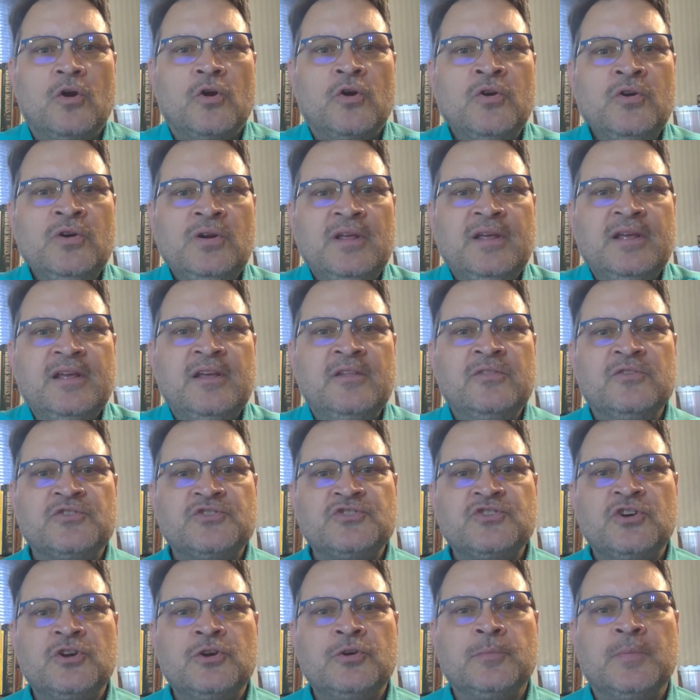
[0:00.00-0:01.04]
Early in the
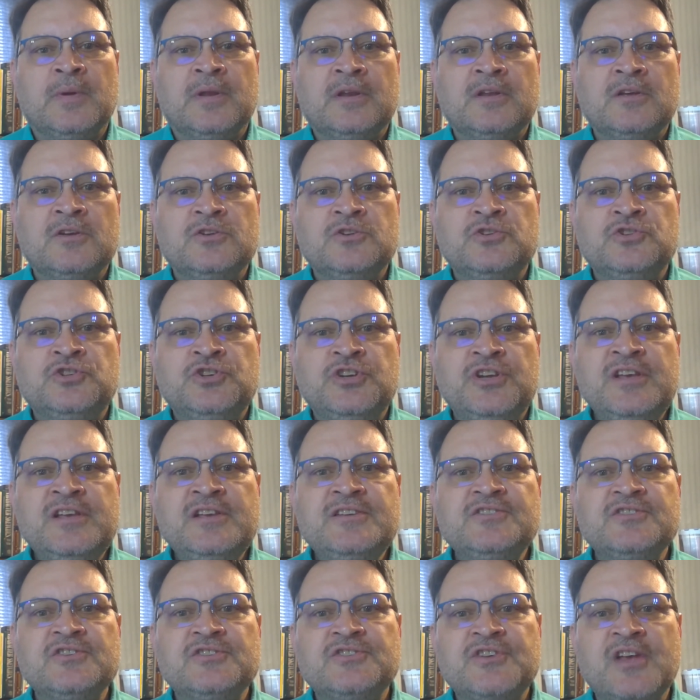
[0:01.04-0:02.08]
sermon,
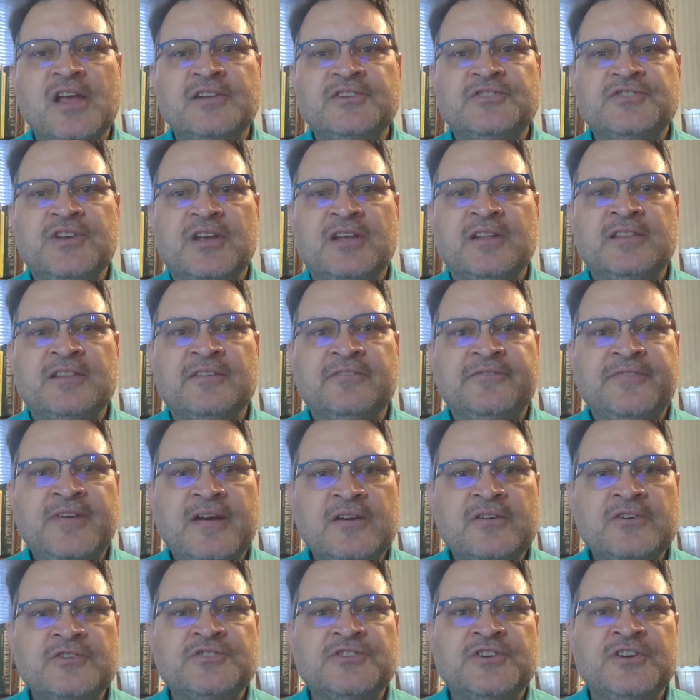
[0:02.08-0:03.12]
Jesus had said the
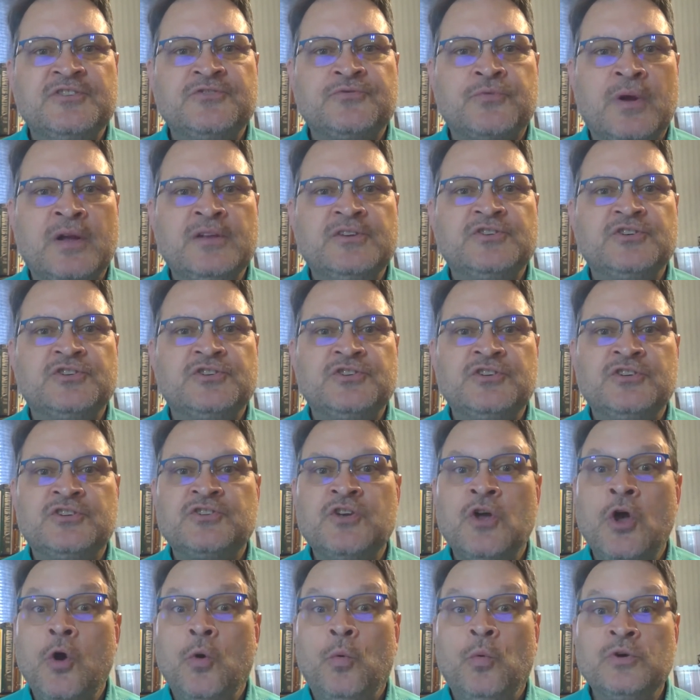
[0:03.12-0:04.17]
Pharisees'
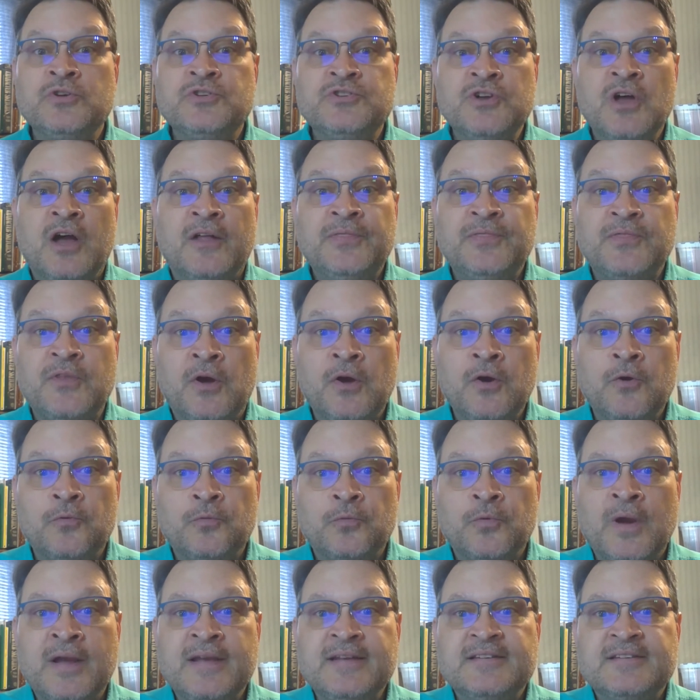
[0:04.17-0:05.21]
righteousness was not the
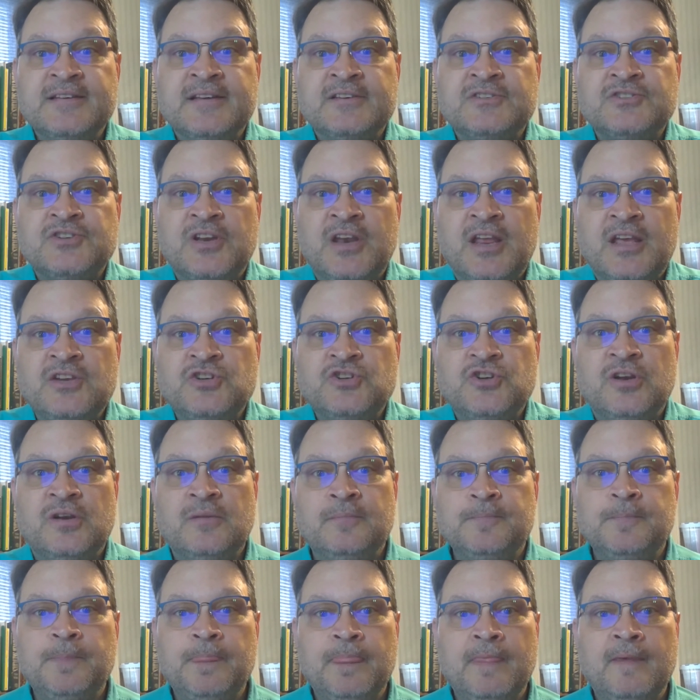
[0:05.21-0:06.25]
right
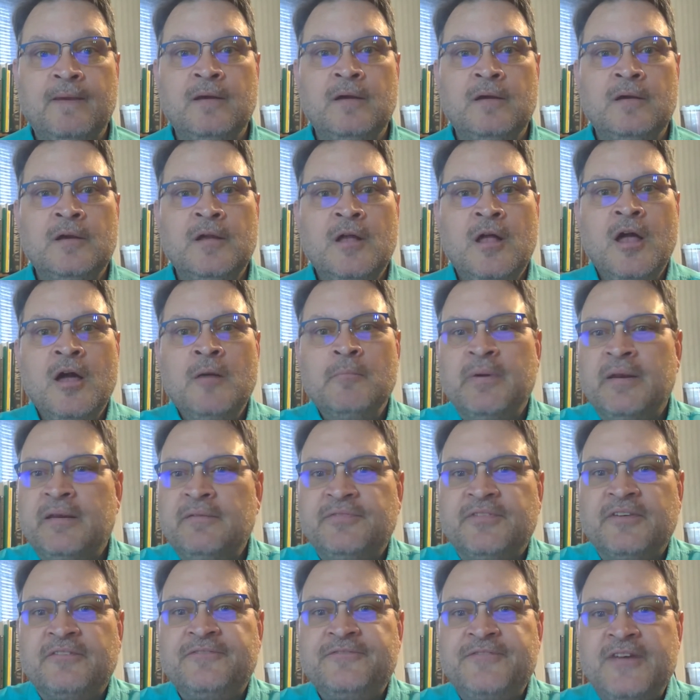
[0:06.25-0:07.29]
destination. But
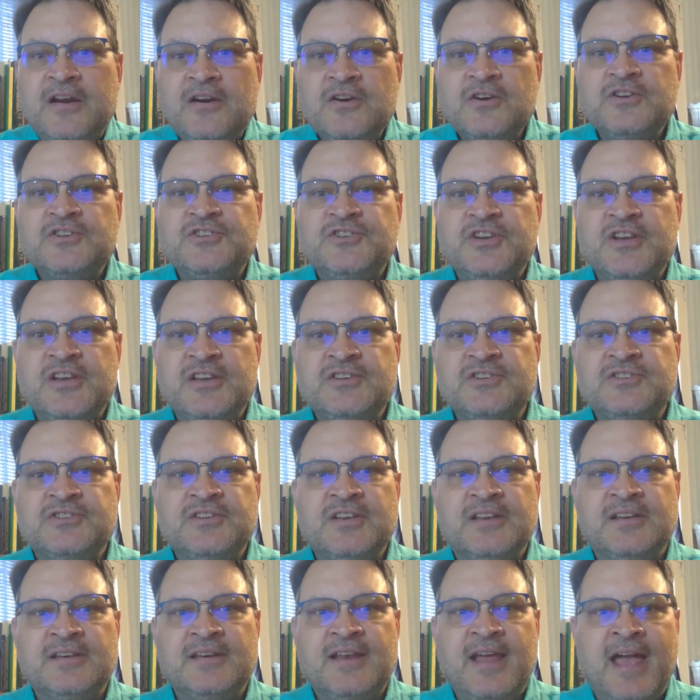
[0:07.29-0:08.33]
if the Pharisees
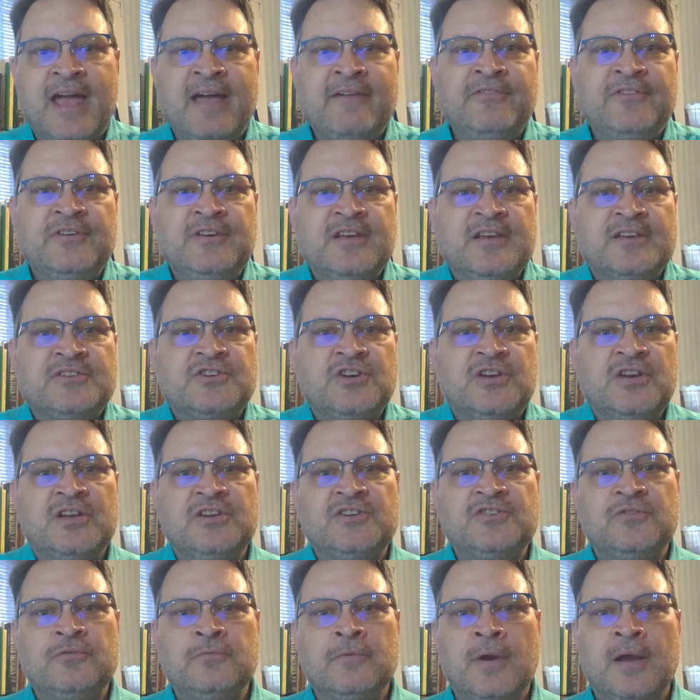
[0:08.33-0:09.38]
didn't have the
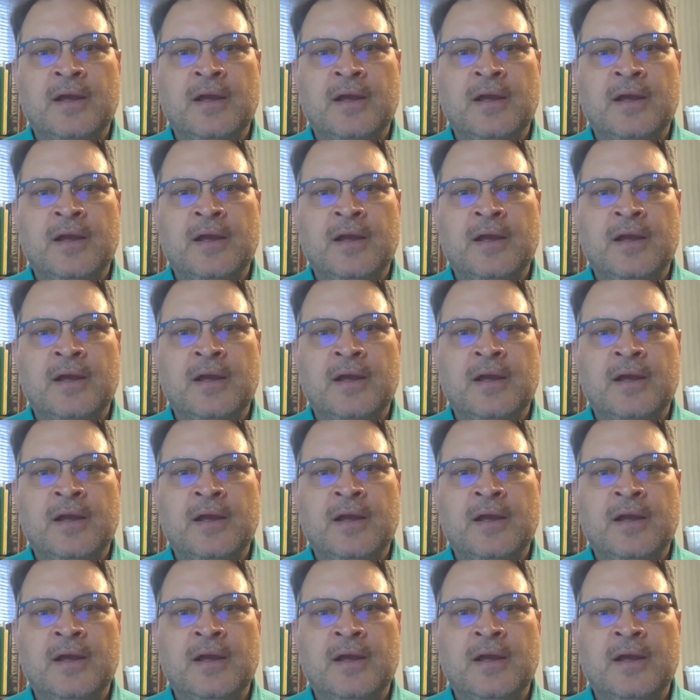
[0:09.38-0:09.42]
destination